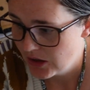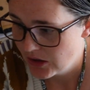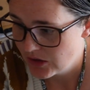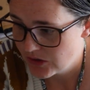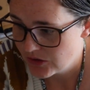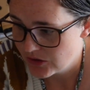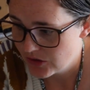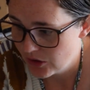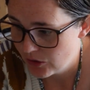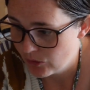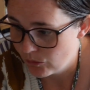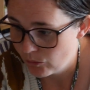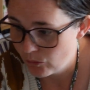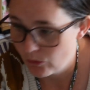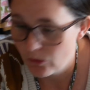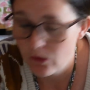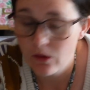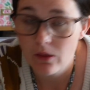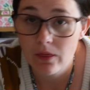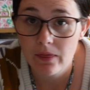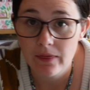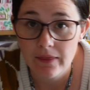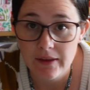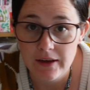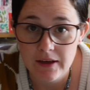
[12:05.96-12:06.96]
So
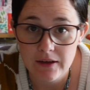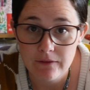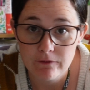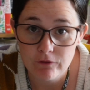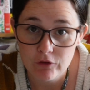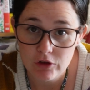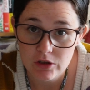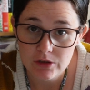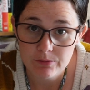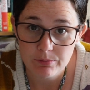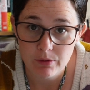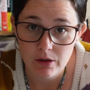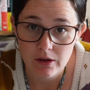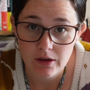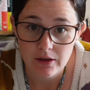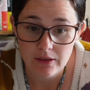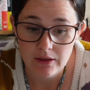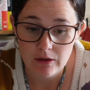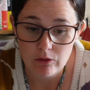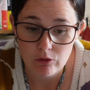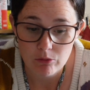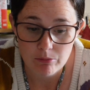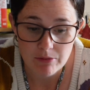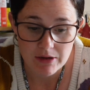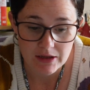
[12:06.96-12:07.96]
the first pocket
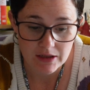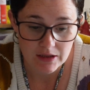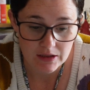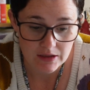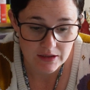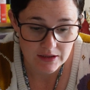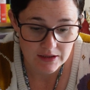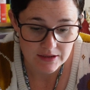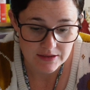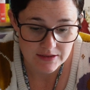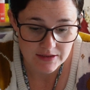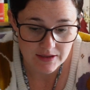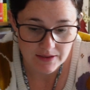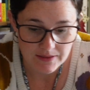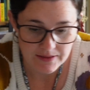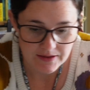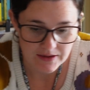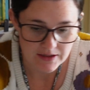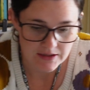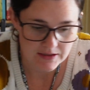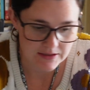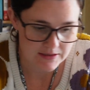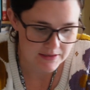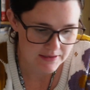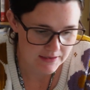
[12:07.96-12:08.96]
that we're making is
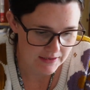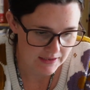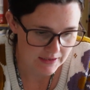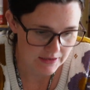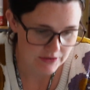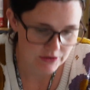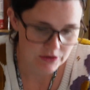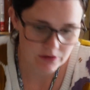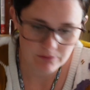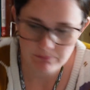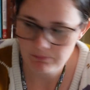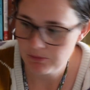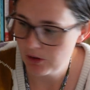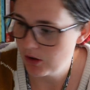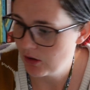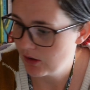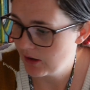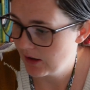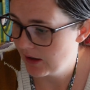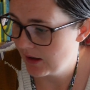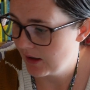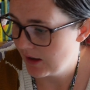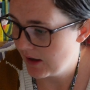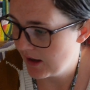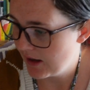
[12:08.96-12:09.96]
the slash
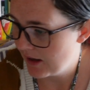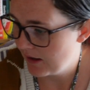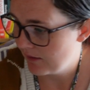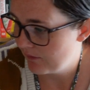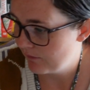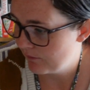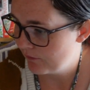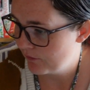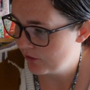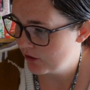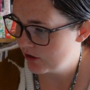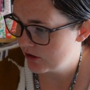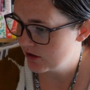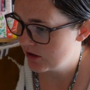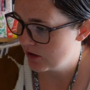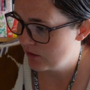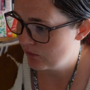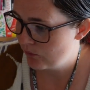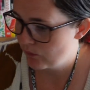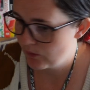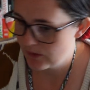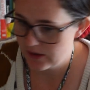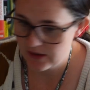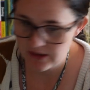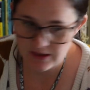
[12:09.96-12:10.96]
pocket. And first
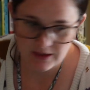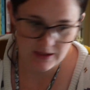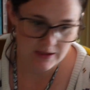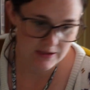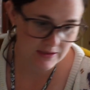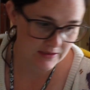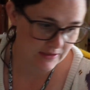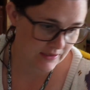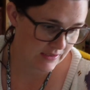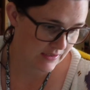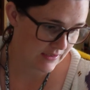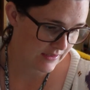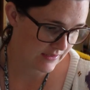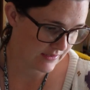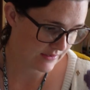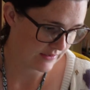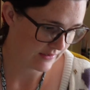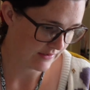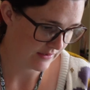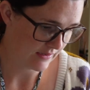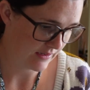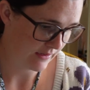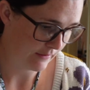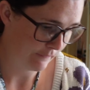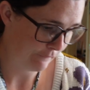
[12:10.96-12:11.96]
off, we need is
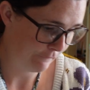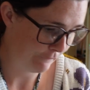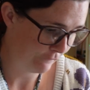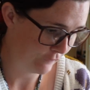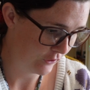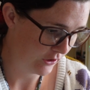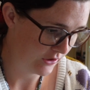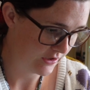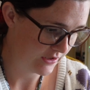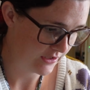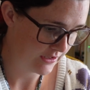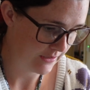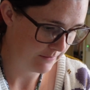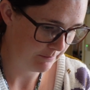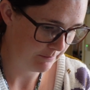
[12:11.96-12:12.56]
the front